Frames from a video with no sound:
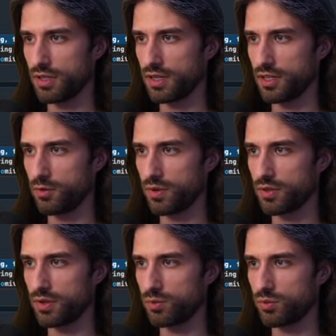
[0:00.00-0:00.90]
and we're
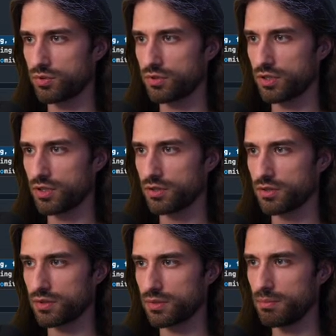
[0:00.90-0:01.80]
going to sort
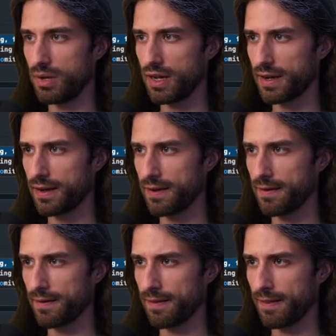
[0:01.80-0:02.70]
by
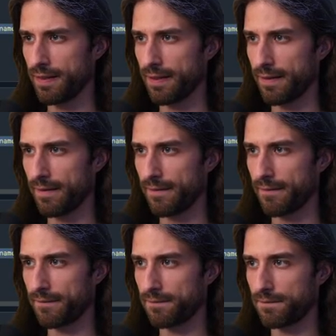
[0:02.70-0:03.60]

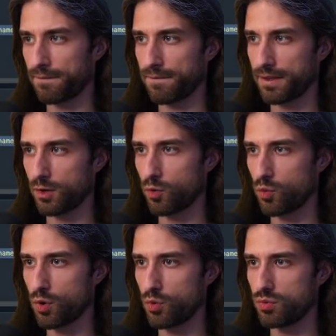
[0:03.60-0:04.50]

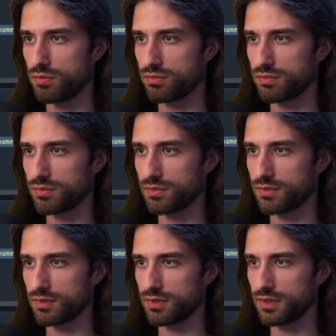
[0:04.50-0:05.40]
whoa,
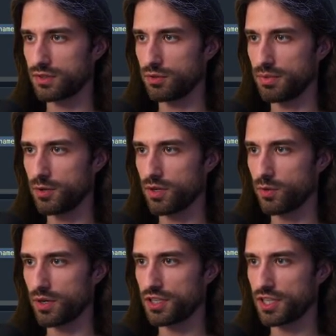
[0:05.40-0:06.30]
it's a big one
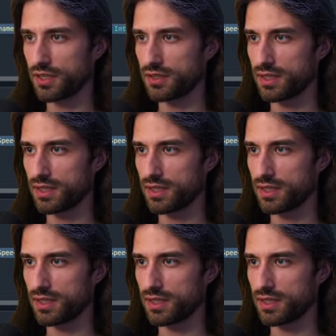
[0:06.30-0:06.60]
right here.